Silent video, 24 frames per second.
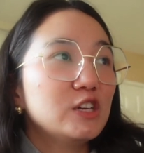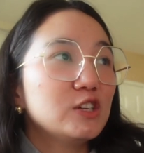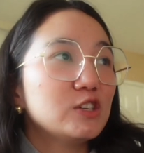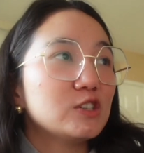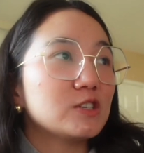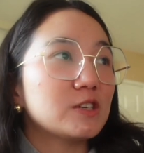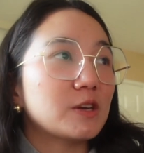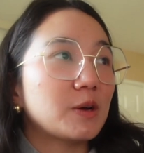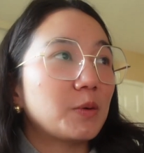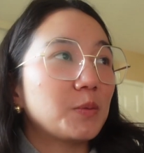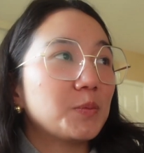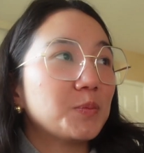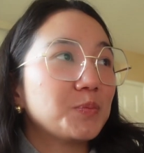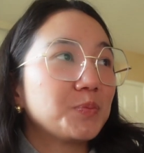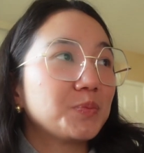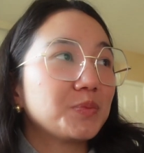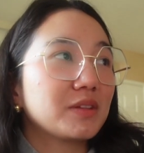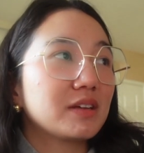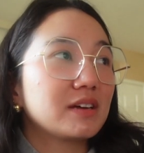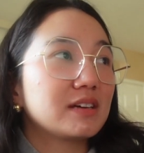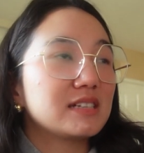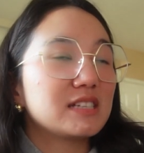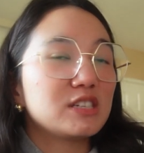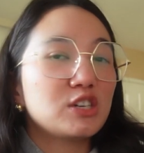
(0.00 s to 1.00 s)
So
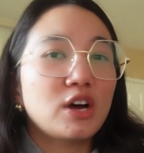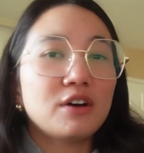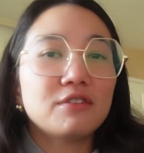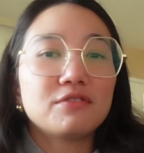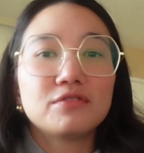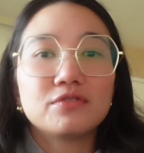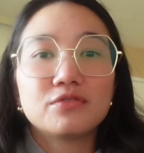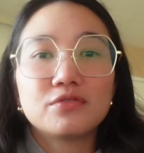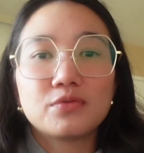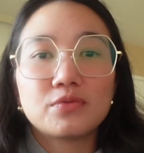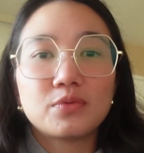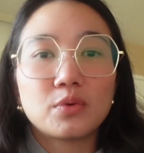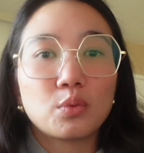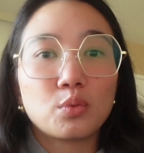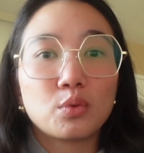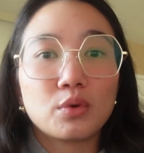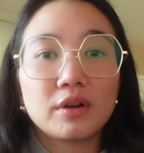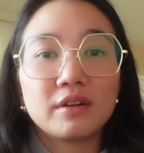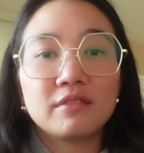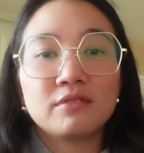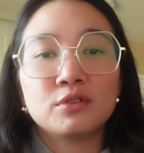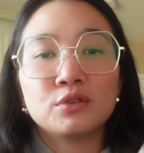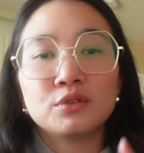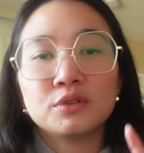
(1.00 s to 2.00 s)
it's not
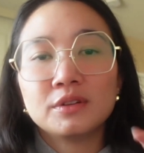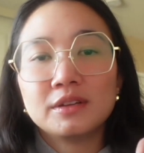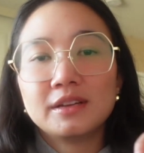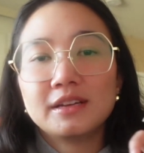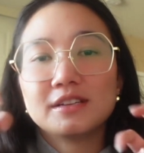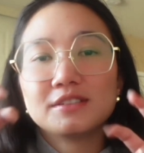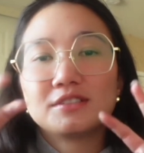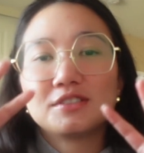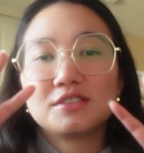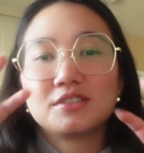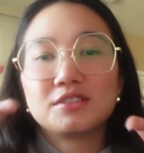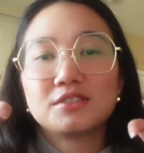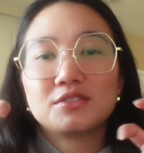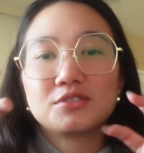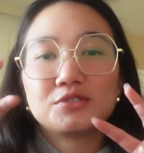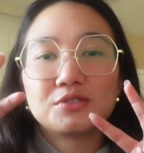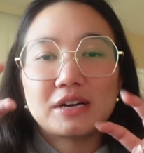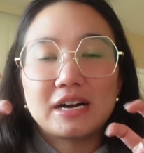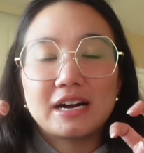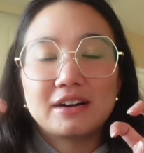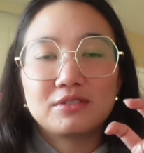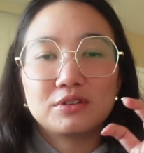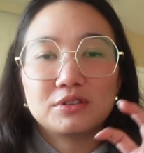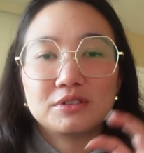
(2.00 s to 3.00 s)
frivolous
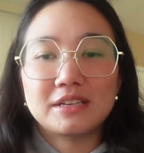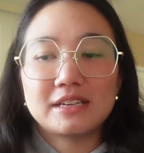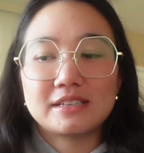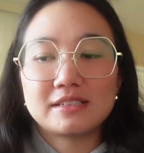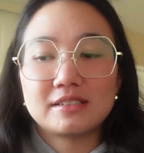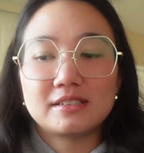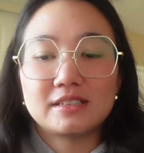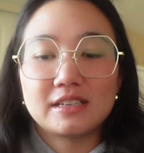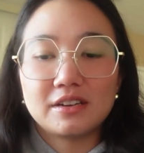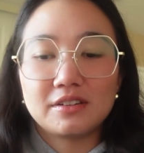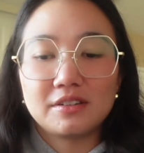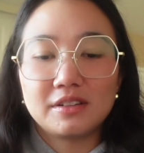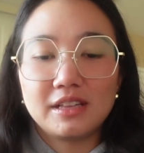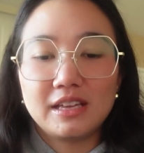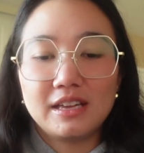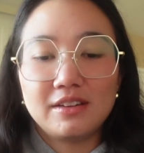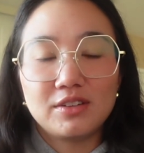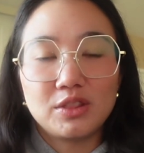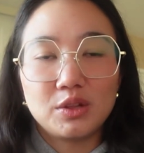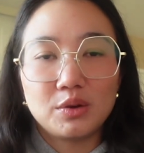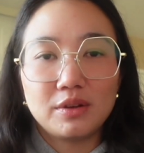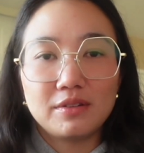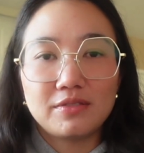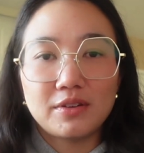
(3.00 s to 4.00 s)
travel necessarily,
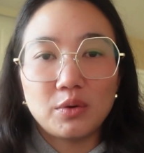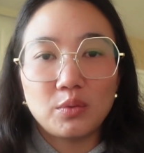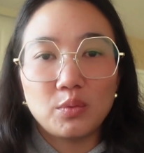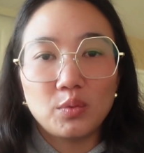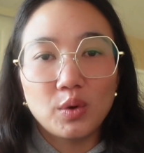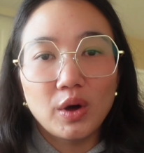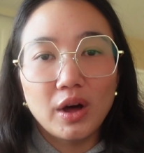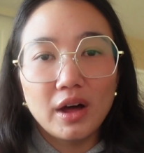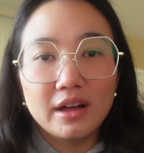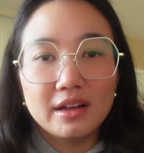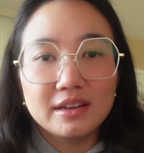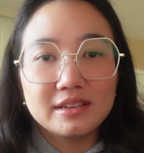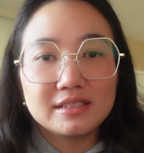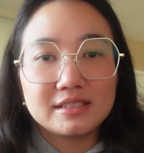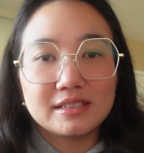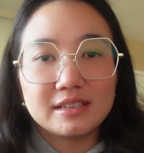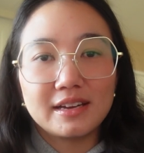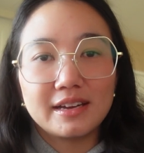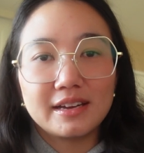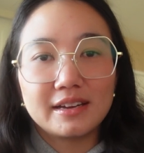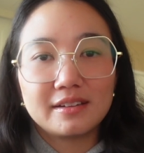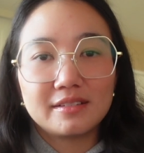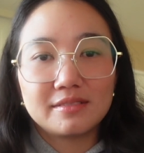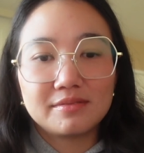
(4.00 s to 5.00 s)
even though if it was,
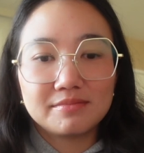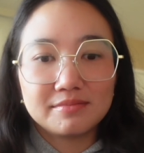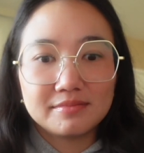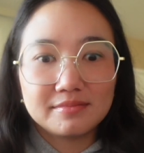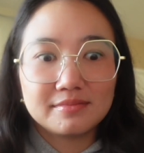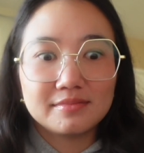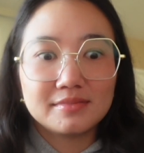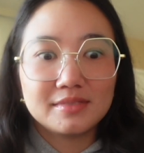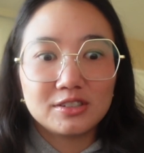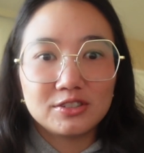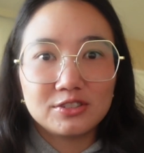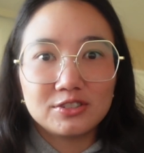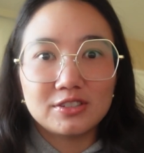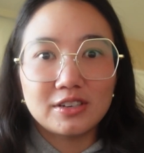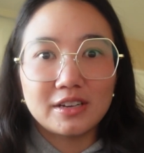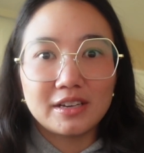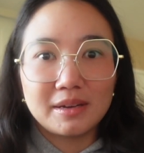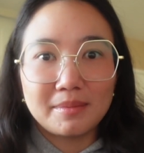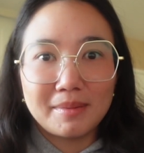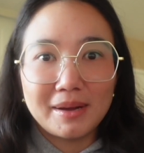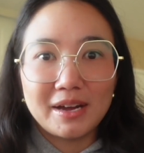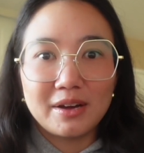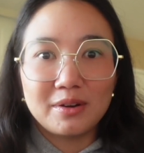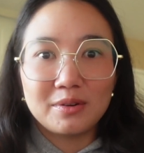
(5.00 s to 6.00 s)
like, shut
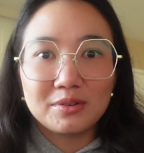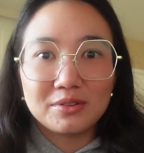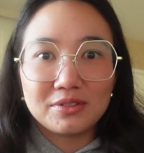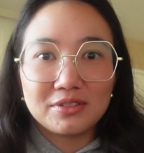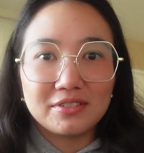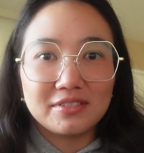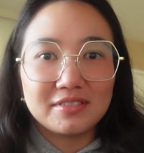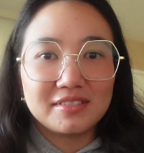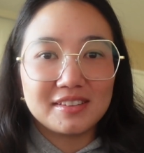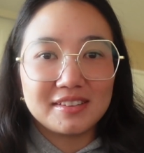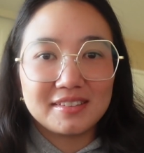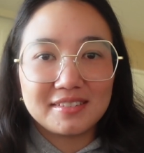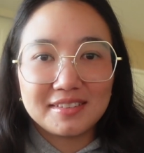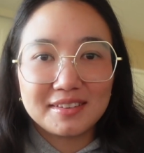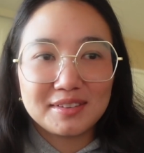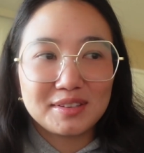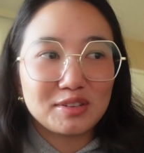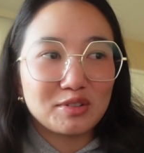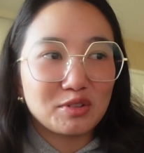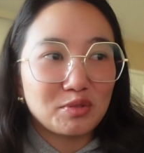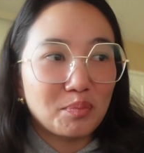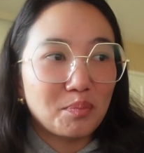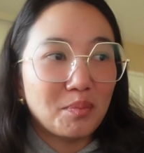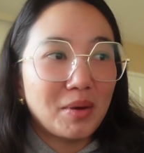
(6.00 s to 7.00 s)
your mouth,
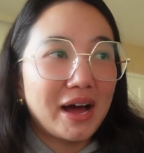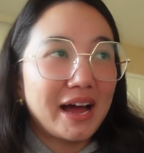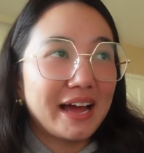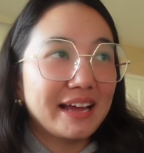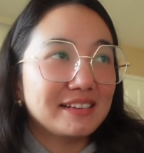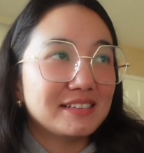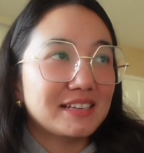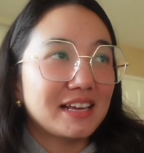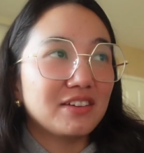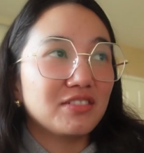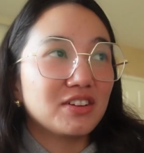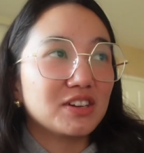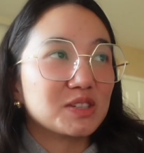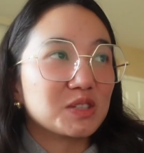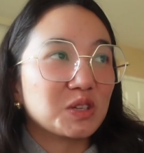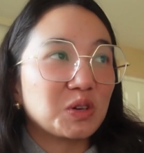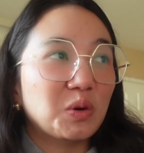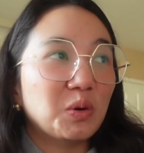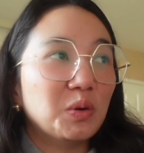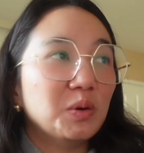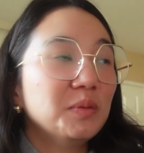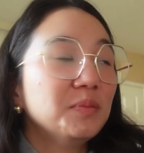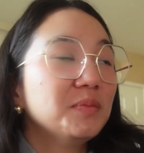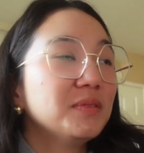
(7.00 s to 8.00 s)
it's my savings
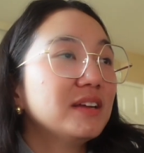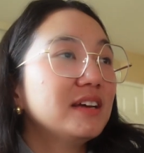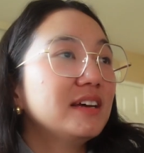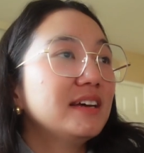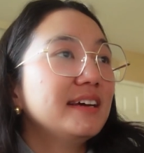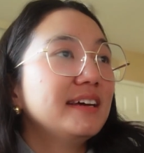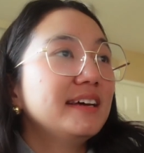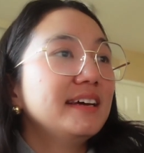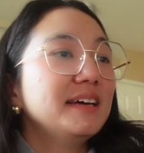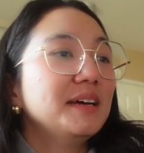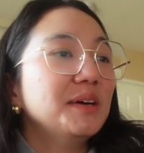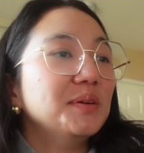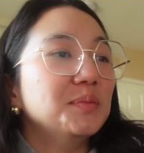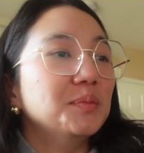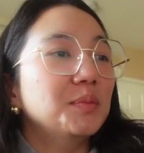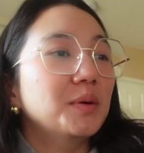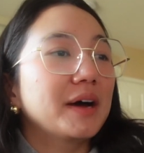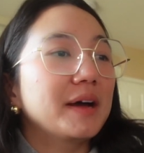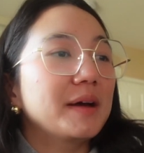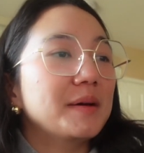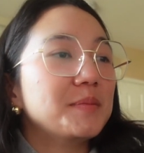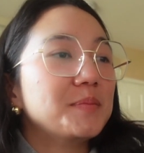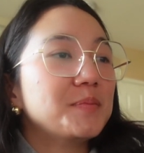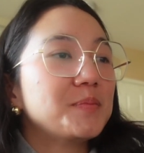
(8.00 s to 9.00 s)
goal. But